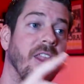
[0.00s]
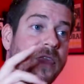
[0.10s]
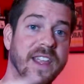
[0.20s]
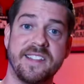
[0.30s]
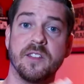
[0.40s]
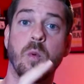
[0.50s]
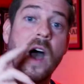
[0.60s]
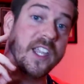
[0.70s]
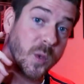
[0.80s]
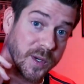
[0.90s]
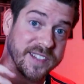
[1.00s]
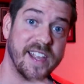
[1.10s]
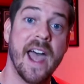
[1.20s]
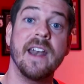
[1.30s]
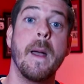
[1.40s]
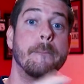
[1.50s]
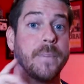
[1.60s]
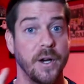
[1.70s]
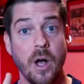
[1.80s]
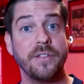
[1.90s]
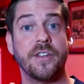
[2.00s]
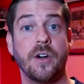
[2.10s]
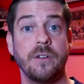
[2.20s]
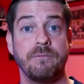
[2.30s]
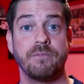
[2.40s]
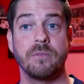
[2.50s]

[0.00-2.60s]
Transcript: This is why you were sad, but also,